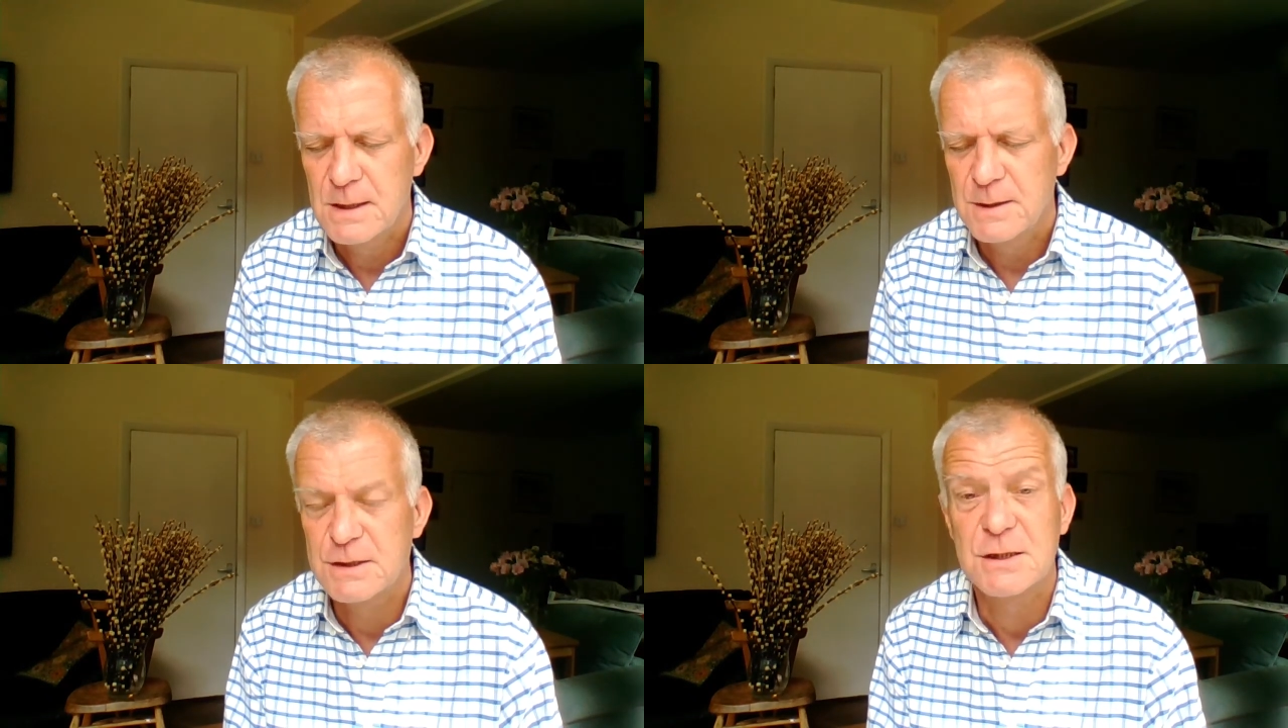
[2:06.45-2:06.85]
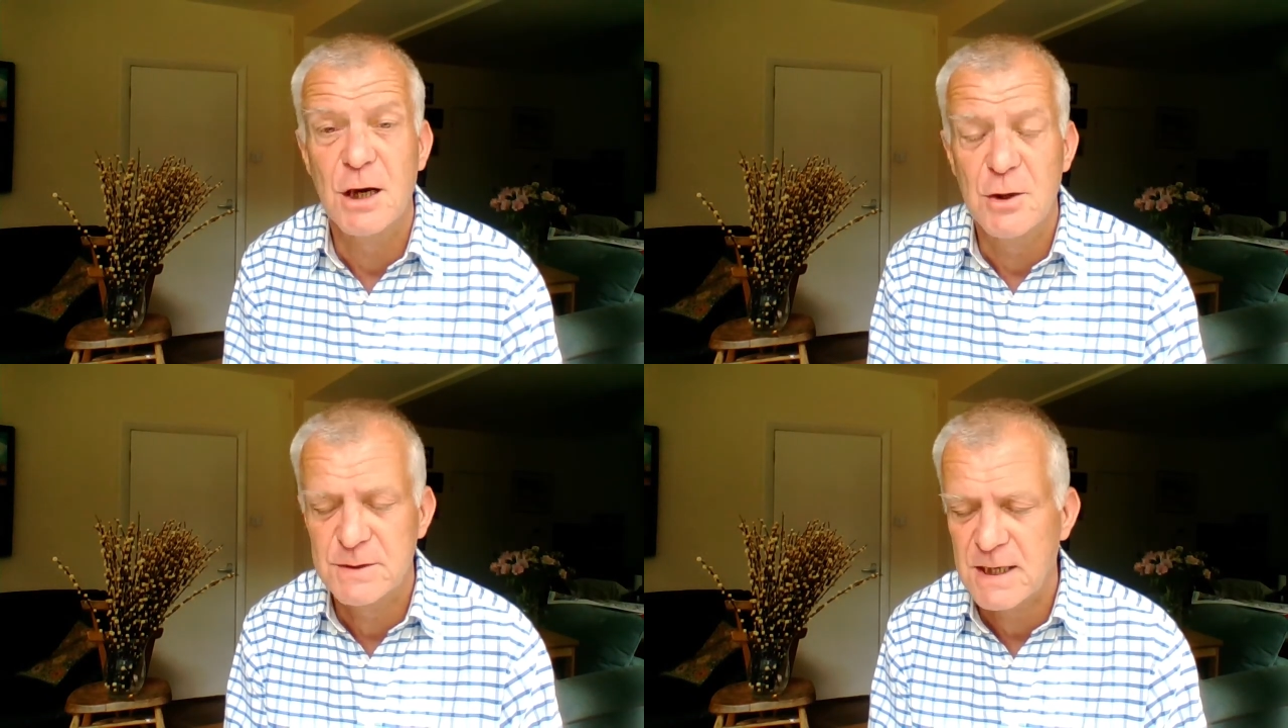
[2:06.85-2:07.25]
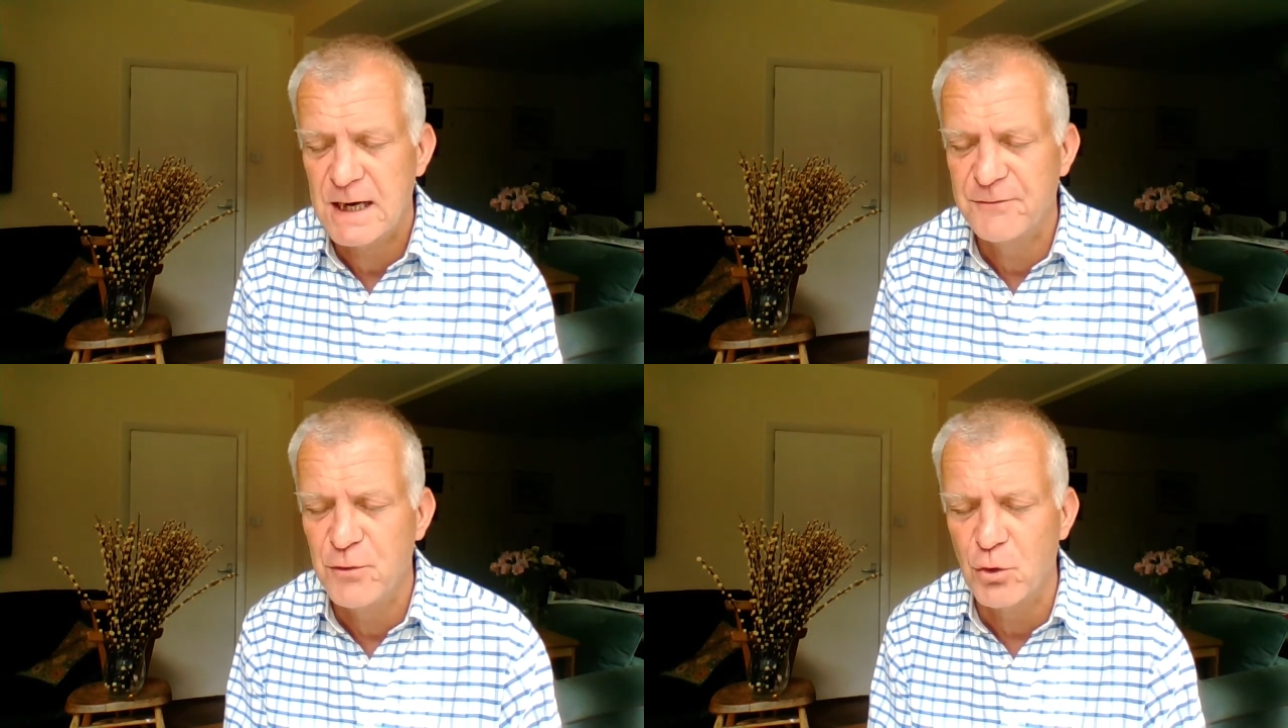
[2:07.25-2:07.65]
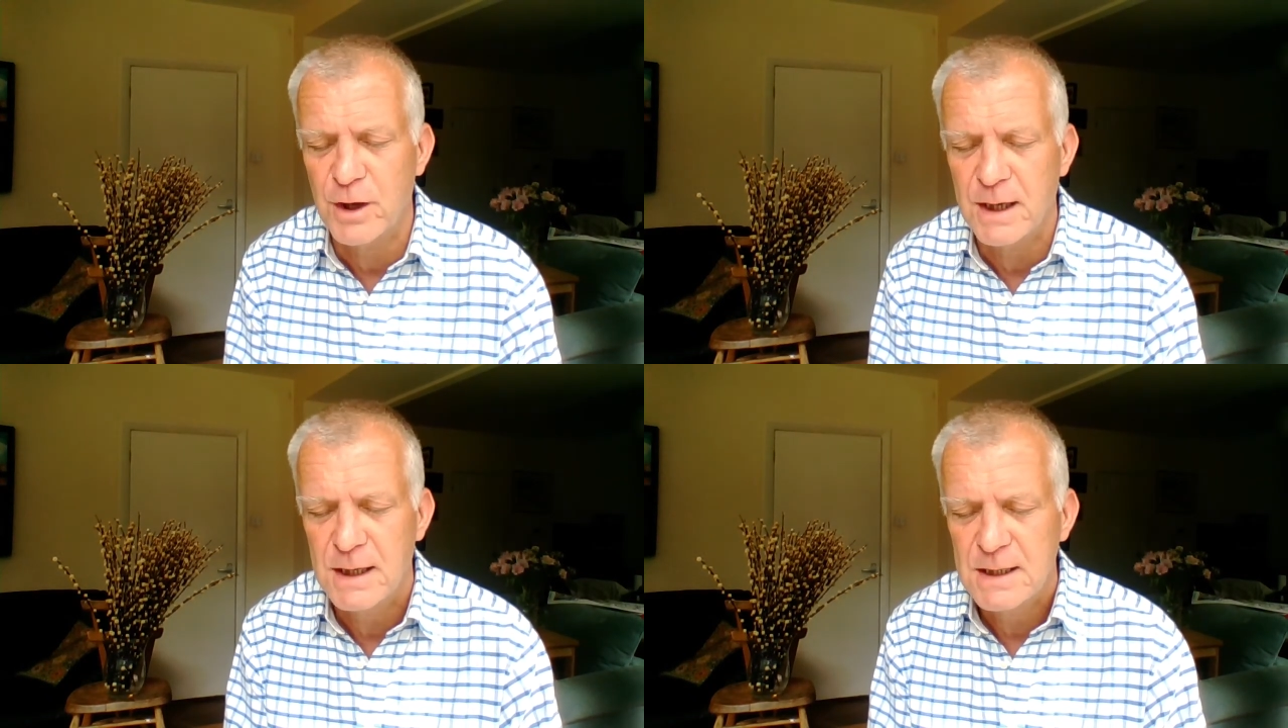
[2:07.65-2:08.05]
The snow was again
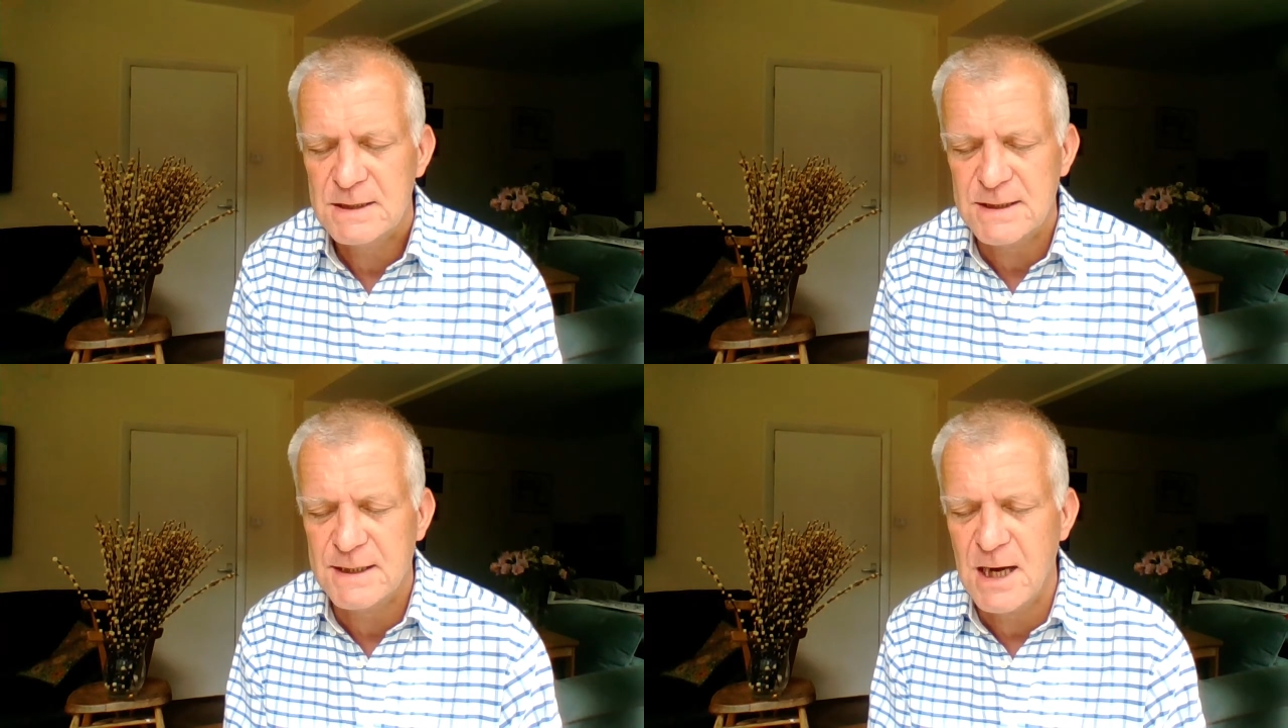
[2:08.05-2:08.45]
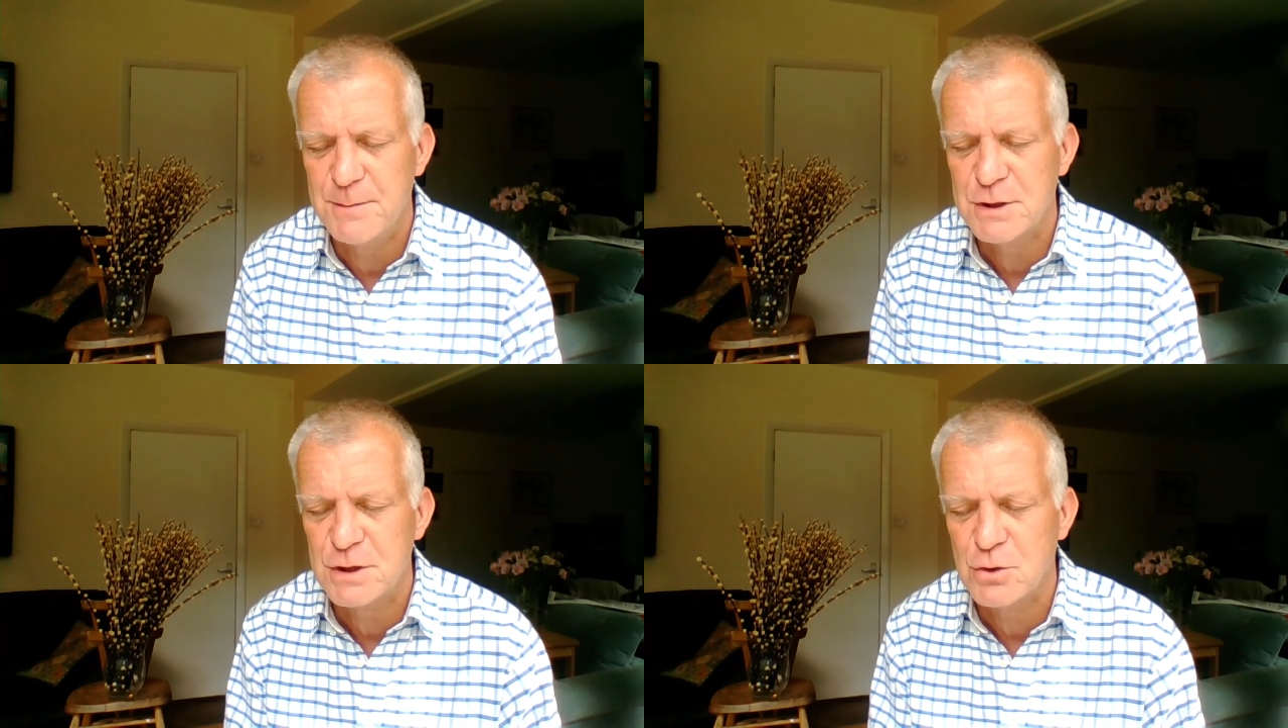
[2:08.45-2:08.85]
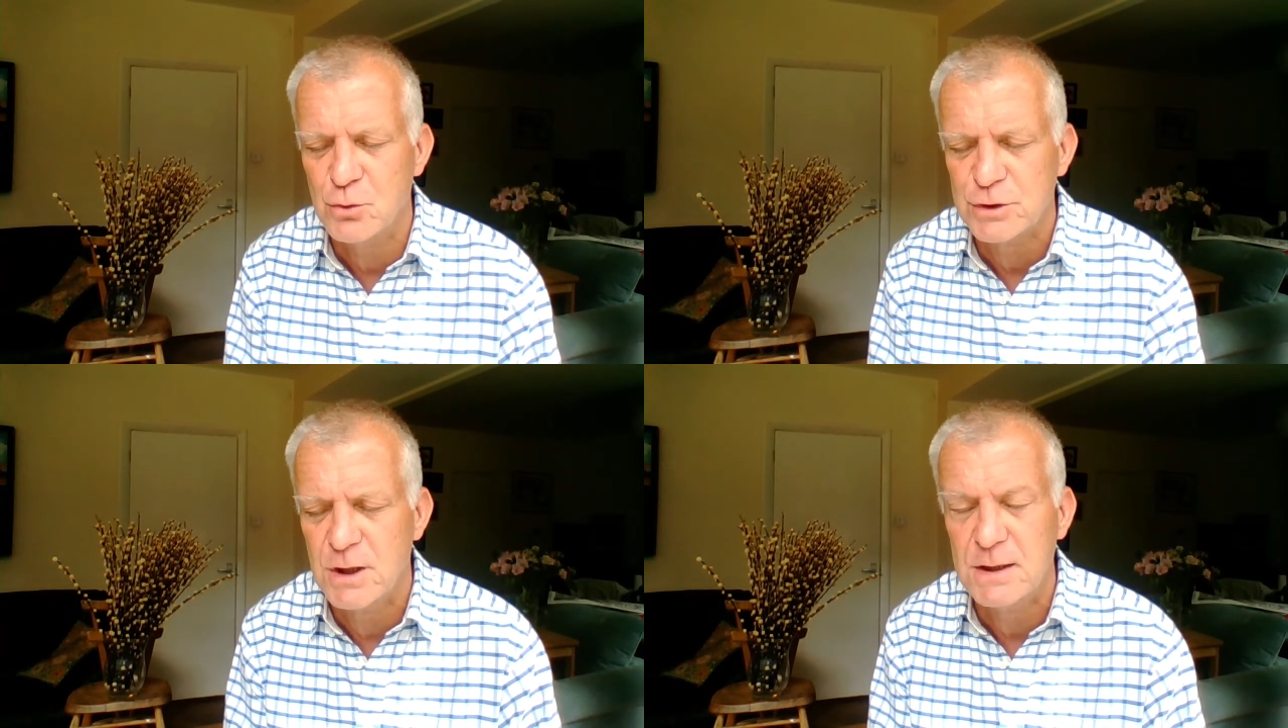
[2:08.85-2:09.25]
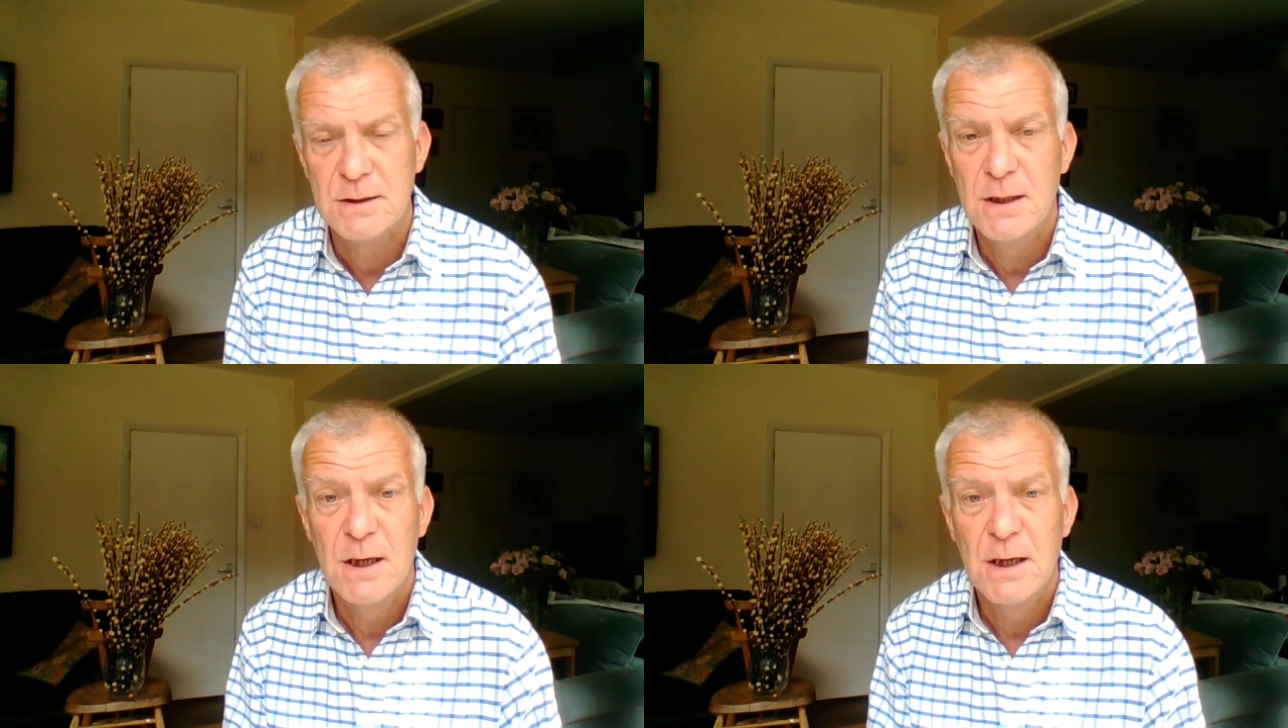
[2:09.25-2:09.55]
falling as they came into the courtyard,